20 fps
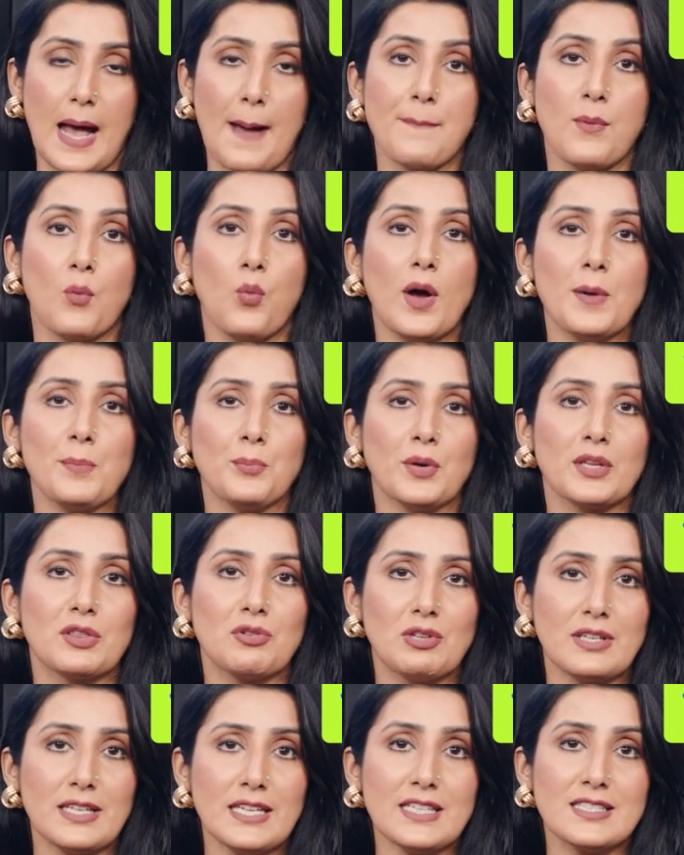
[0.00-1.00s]
up
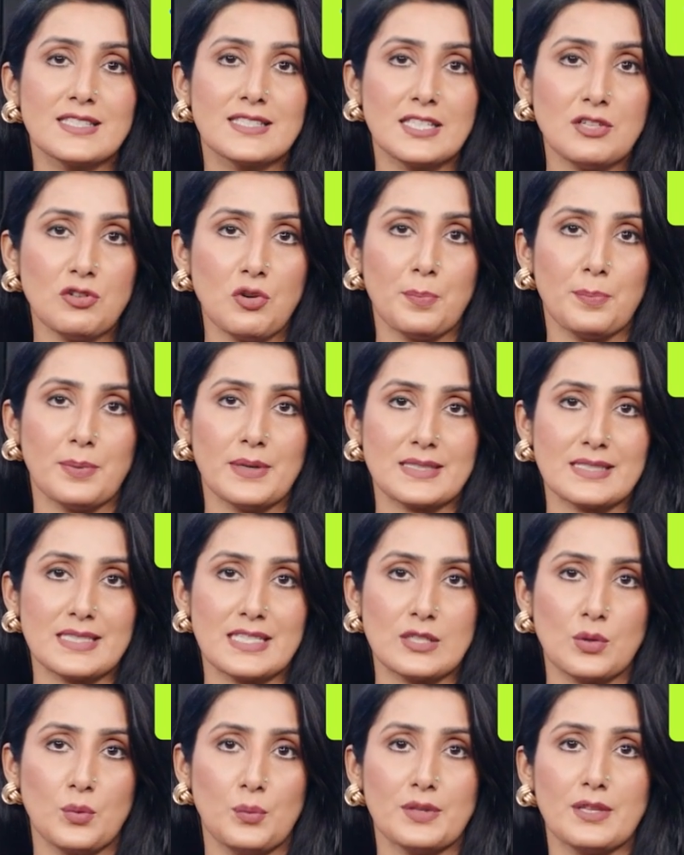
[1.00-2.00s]

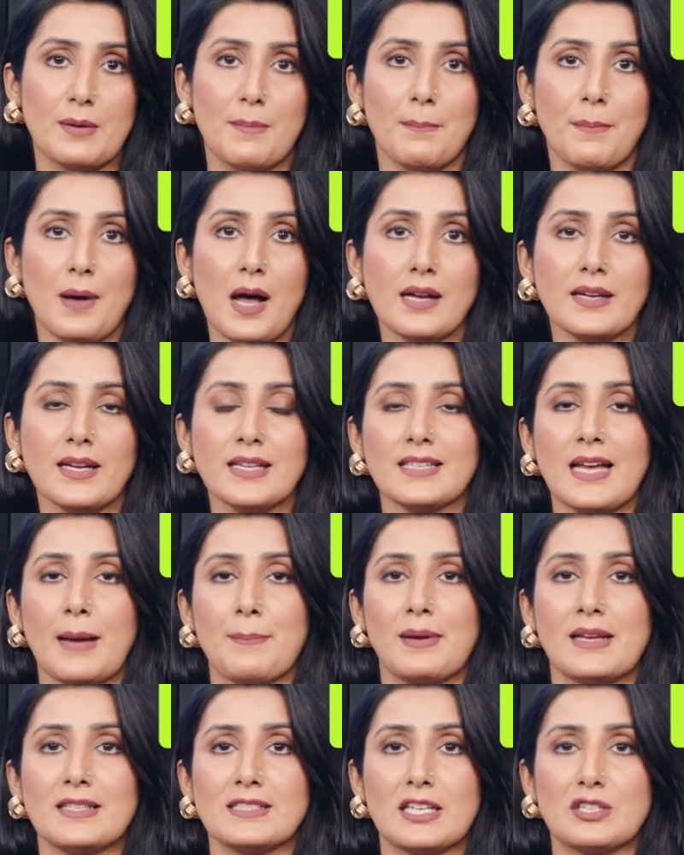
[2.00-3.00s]
1.30% with a market
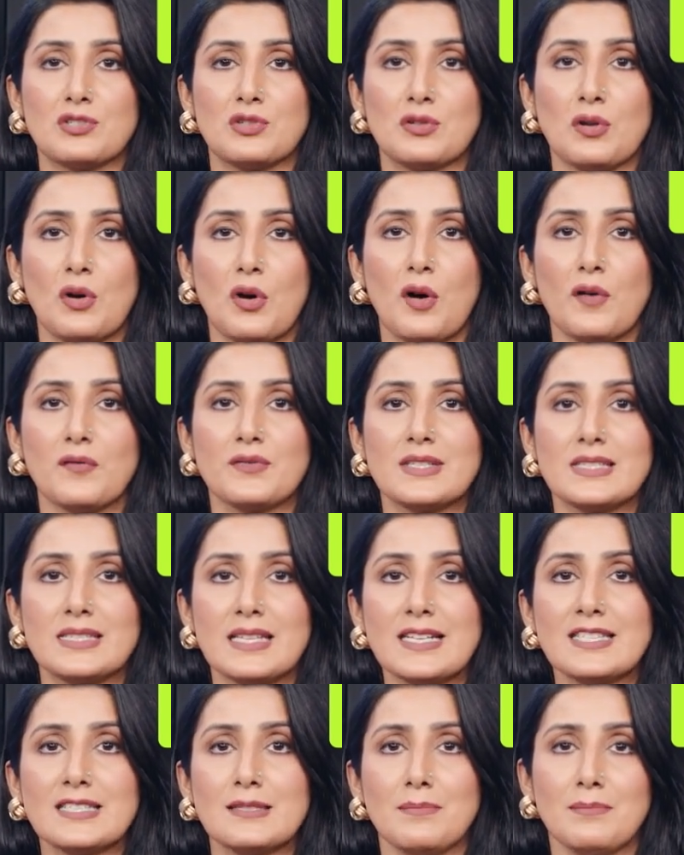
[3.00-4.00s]
capitalization of
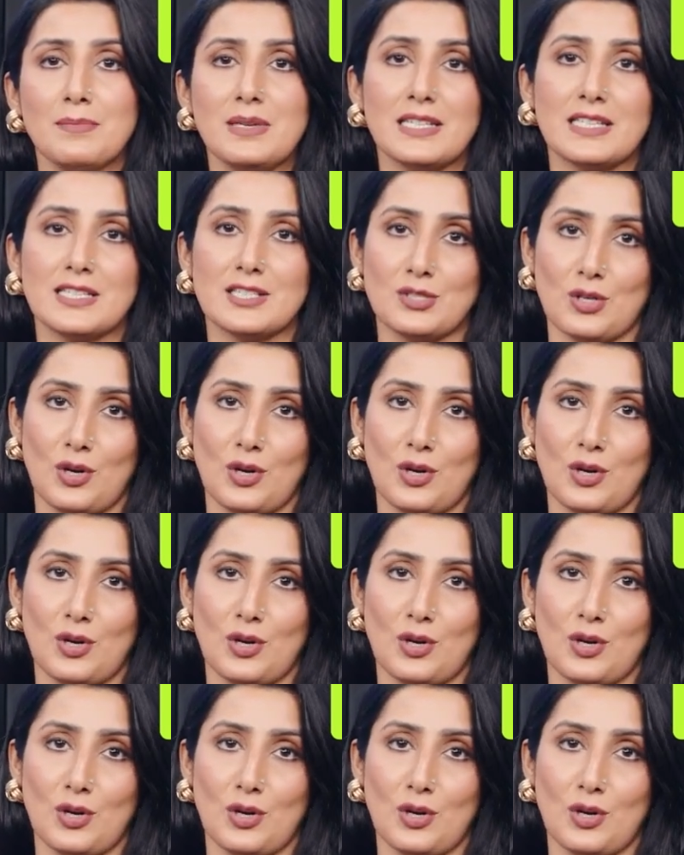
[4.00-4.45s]
$6 million.